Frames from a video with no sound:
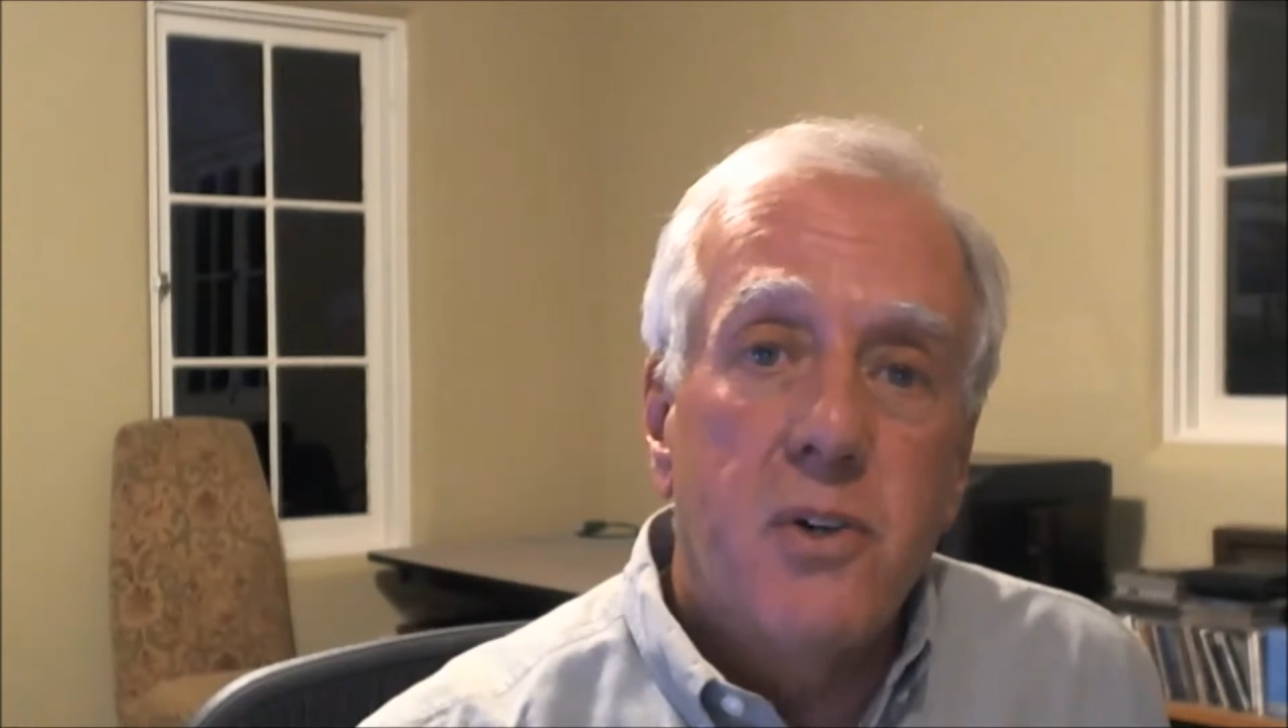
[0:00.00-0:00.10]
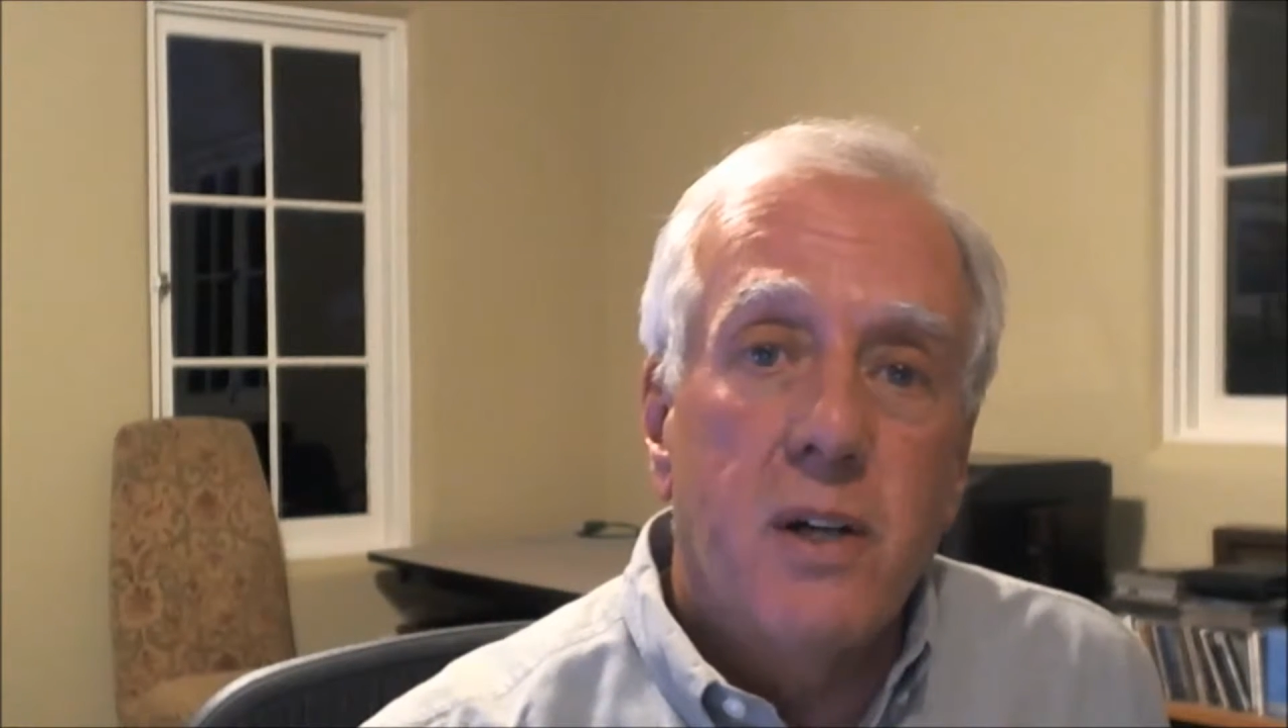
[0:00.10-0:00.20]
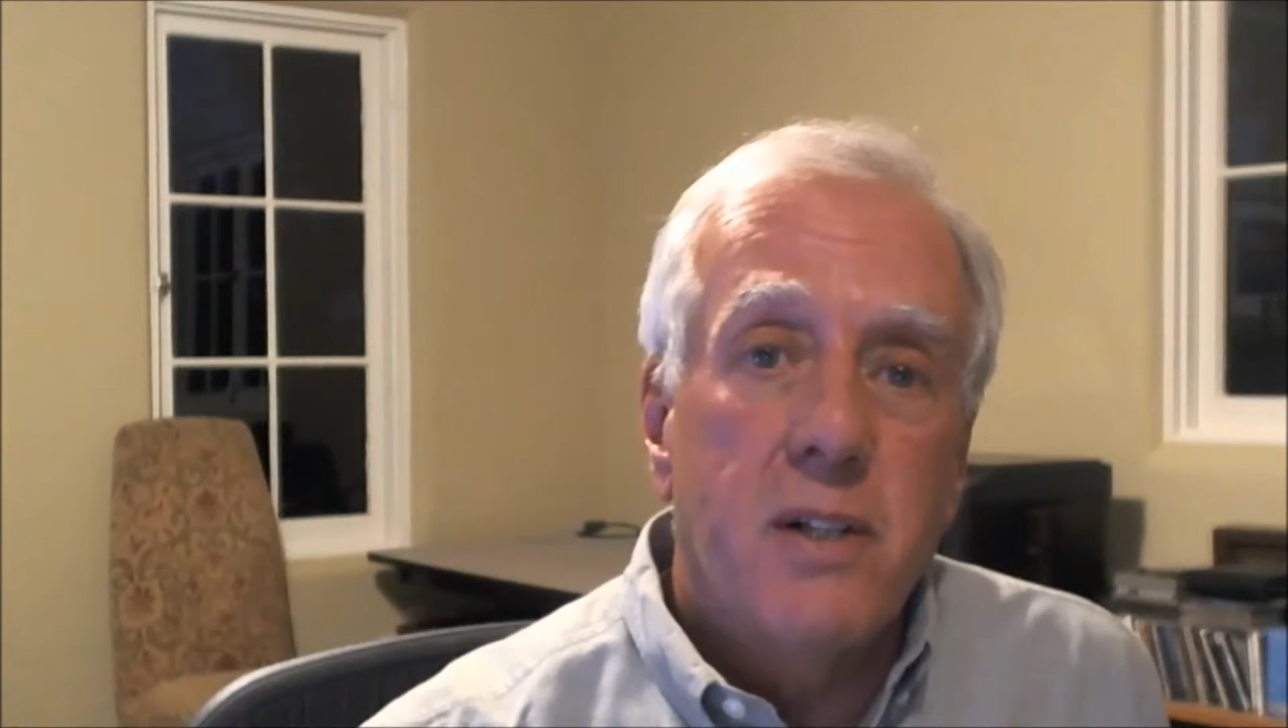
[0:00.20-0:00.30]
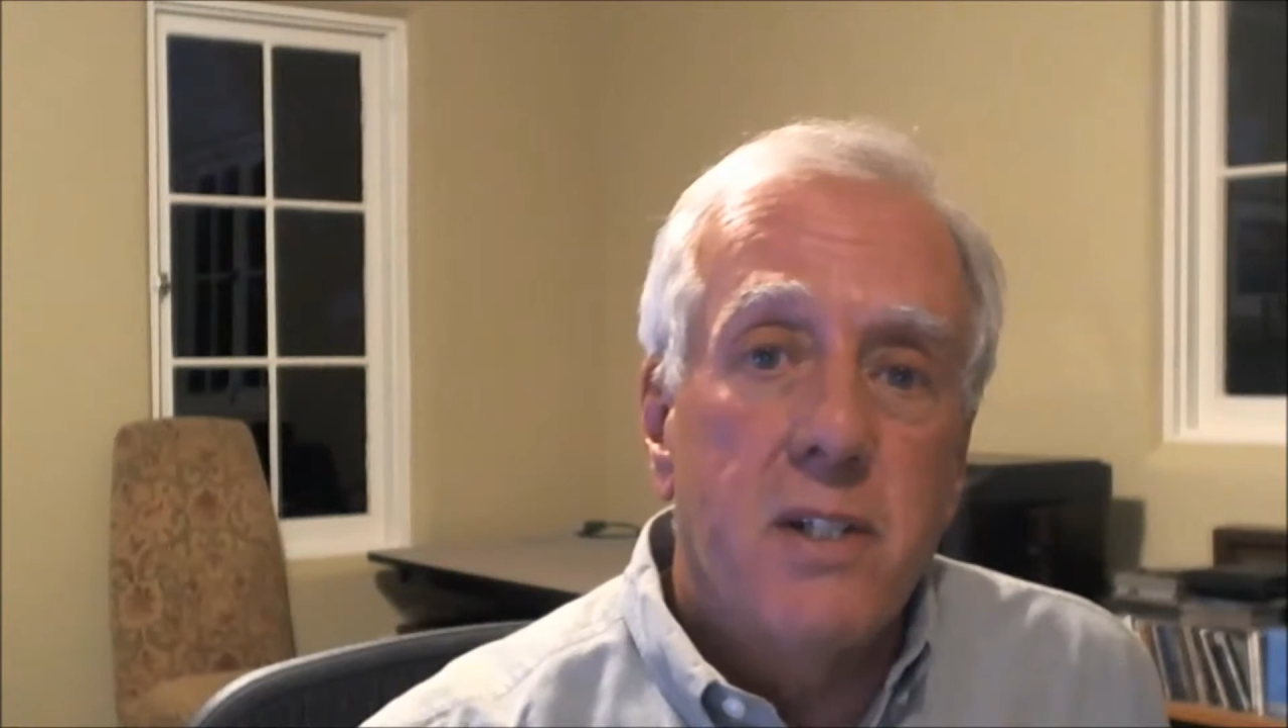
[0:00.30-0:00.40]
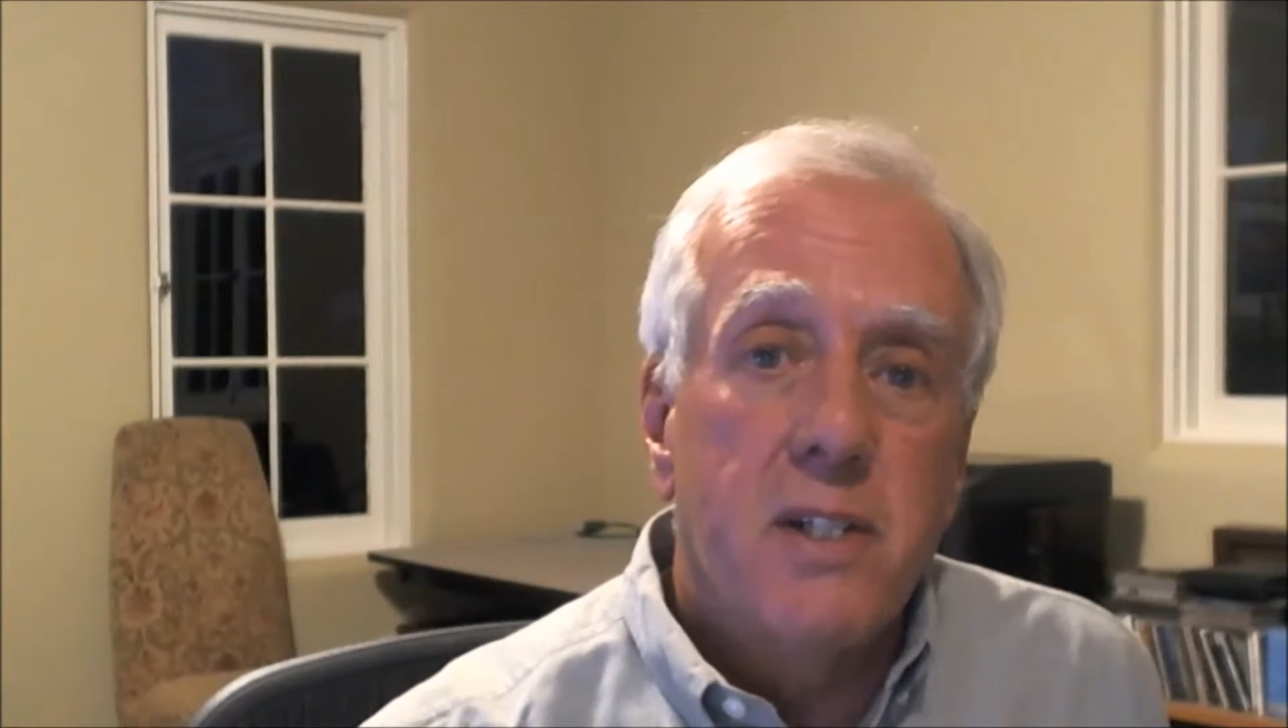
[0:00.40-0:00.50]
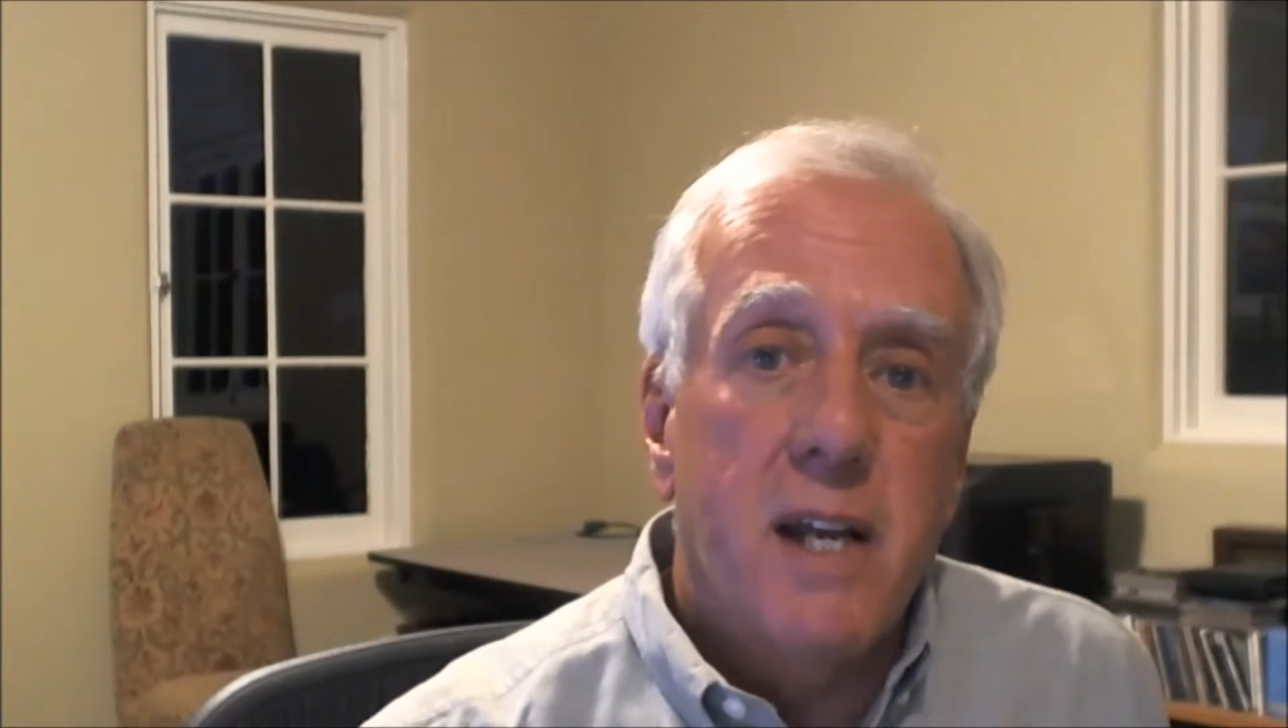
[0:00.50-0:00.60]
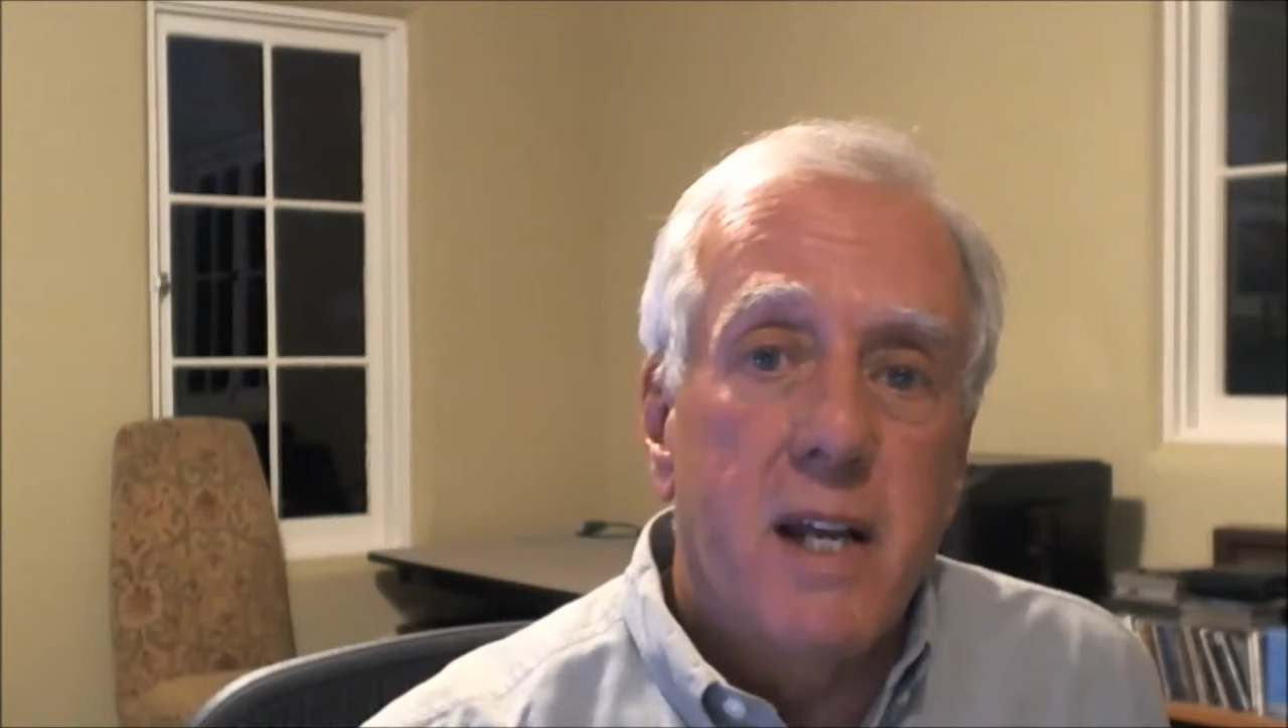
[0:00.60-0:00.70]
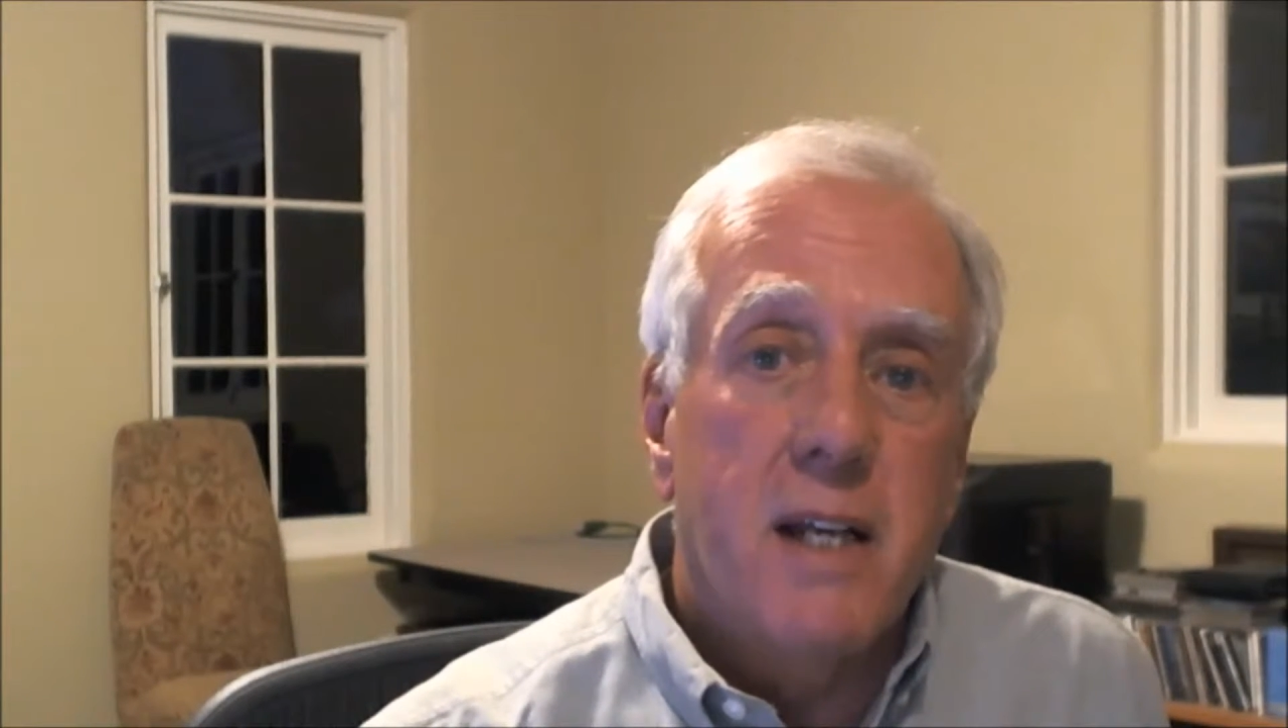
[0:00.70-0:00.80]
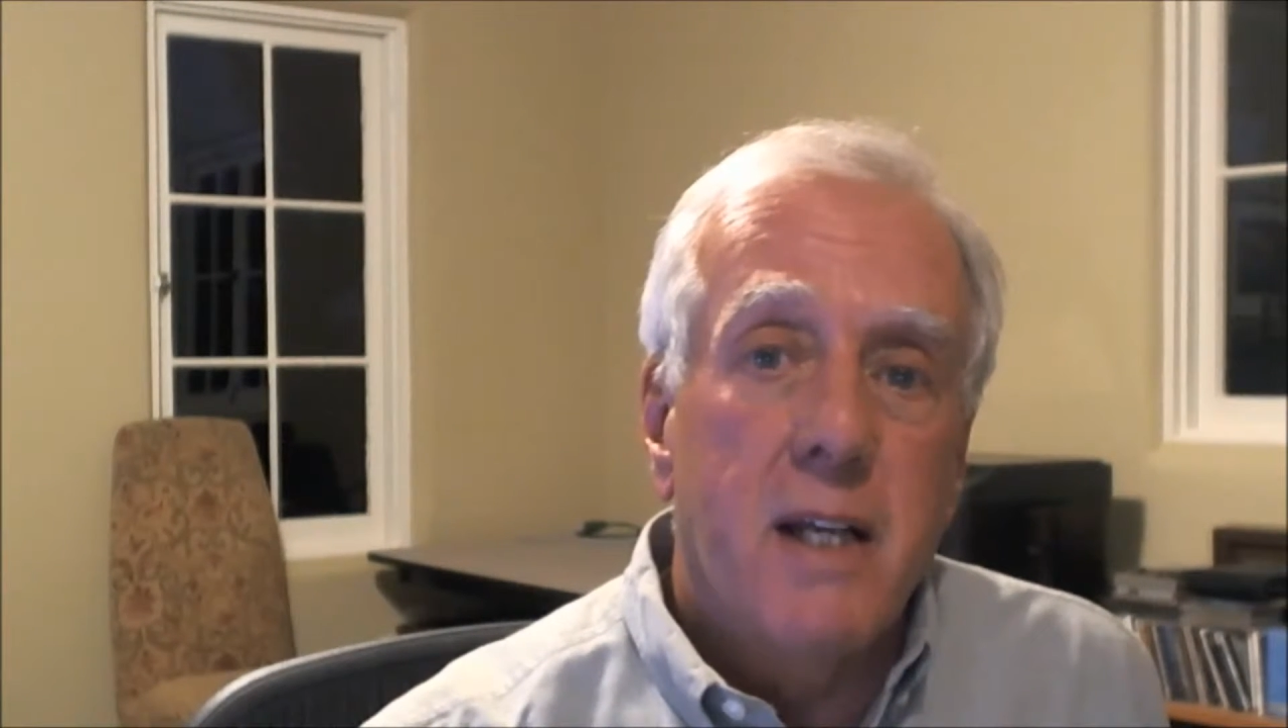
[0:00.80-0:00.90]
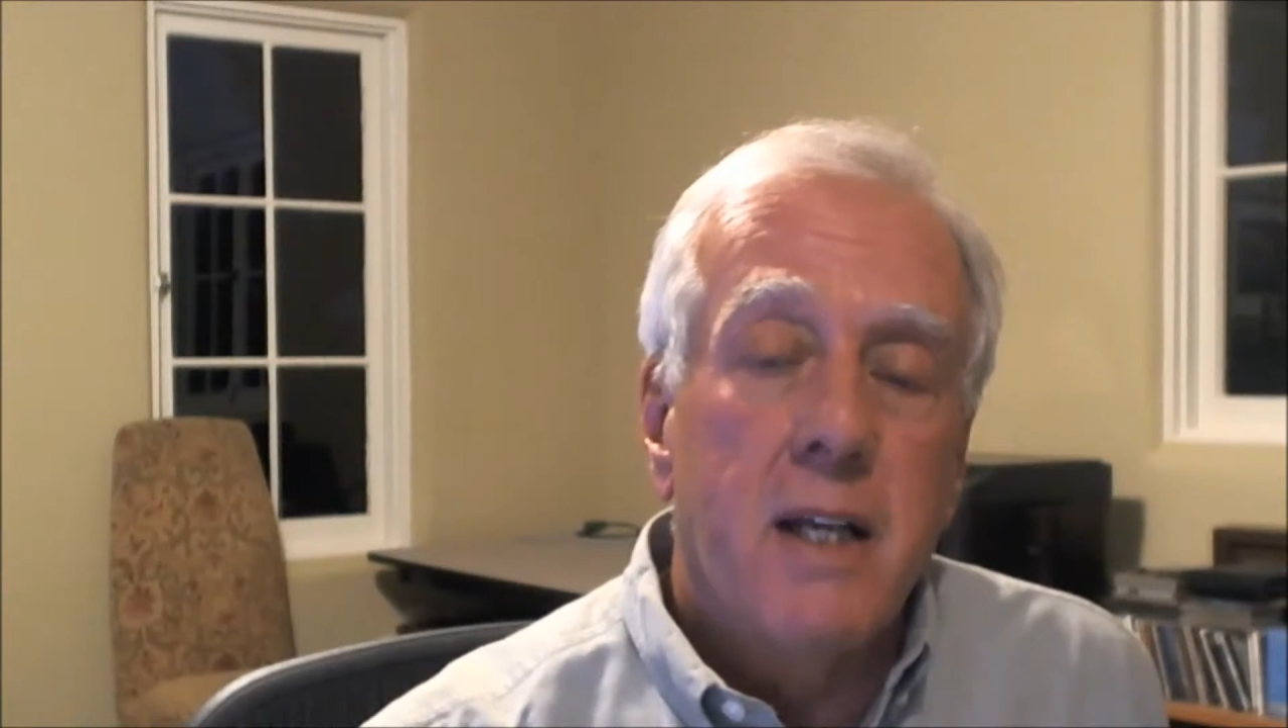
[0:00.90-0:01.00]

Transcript: understanding,